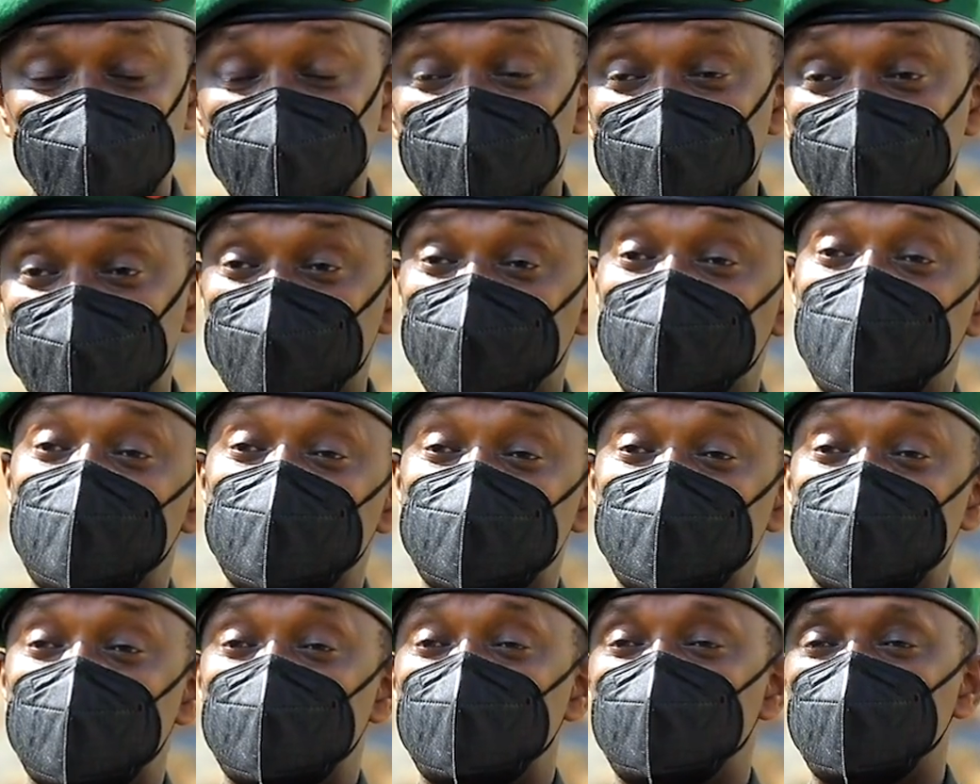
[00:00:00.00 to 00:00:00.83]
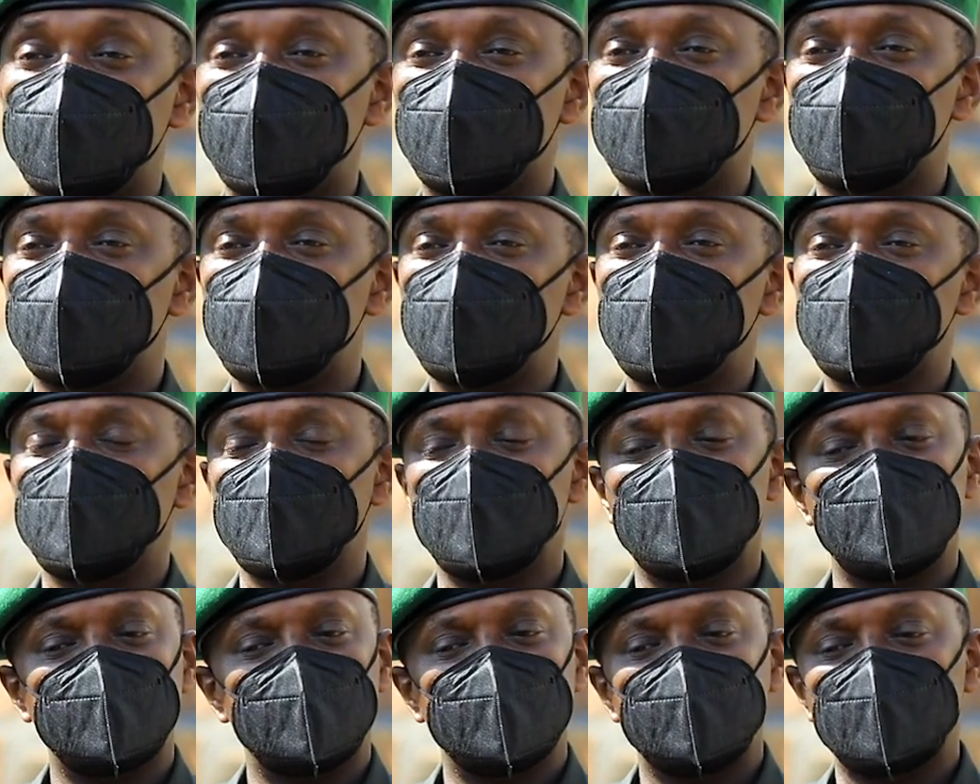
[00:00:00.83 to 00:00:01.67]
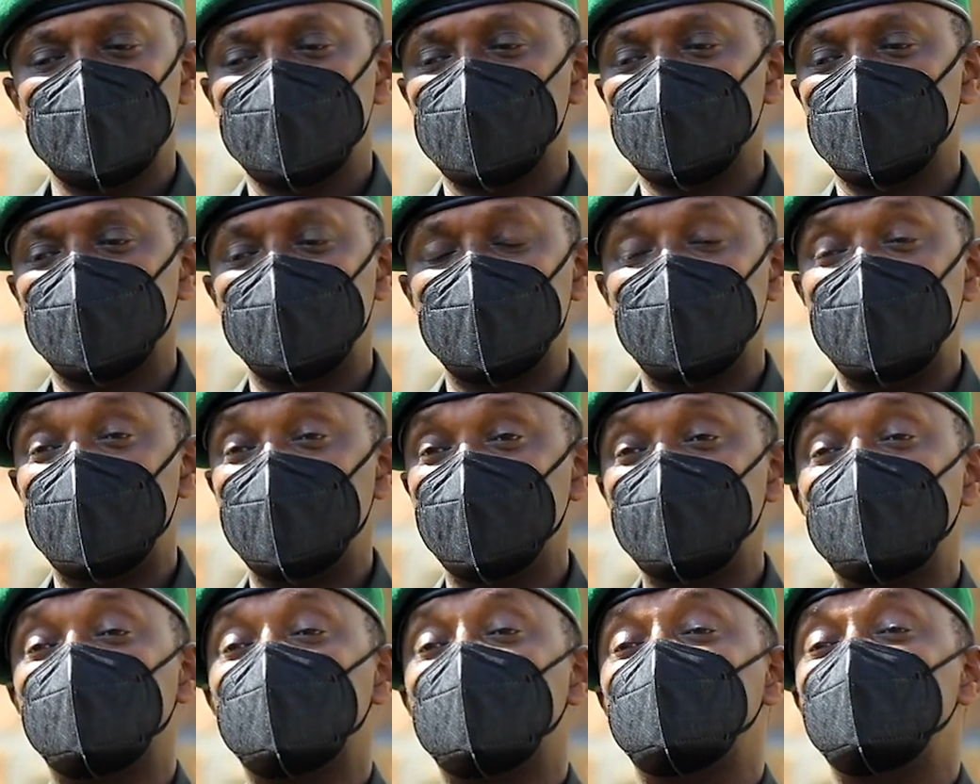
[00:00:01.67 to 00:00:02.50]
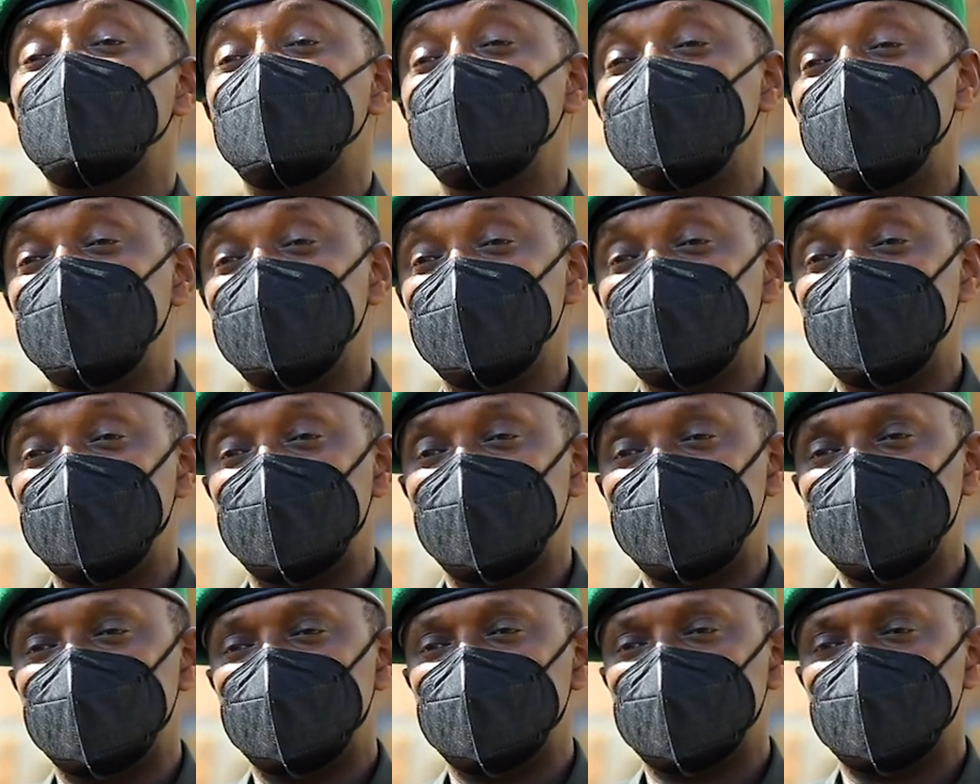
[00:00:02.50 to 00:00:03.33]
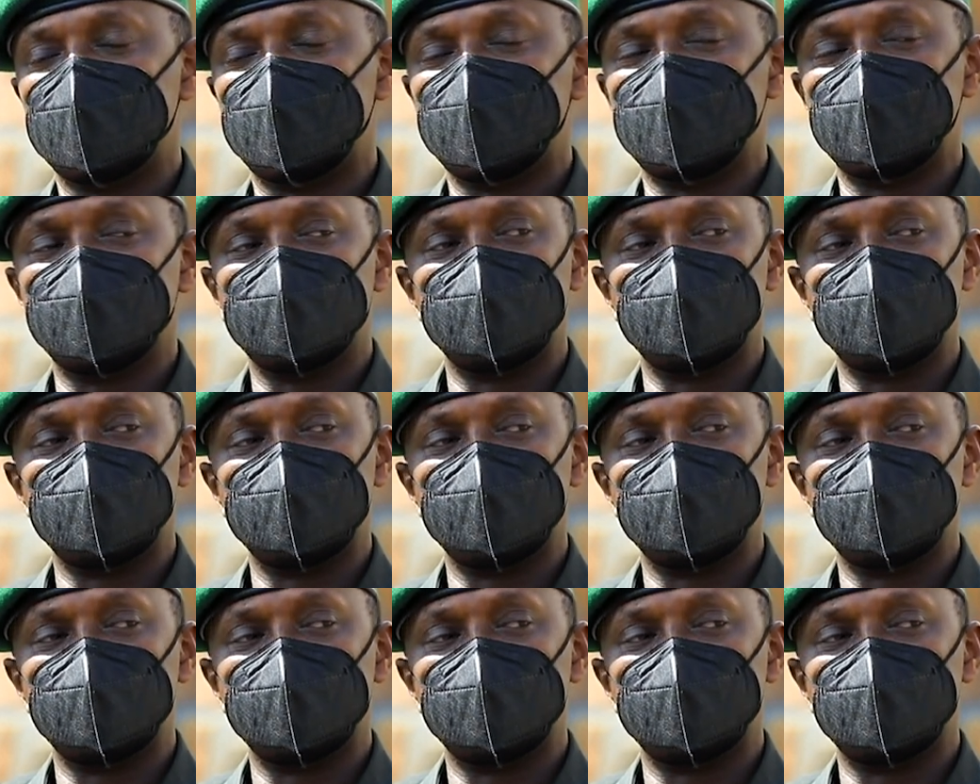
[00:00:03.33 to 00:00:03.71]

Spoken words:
also has that role. So they have capabilities that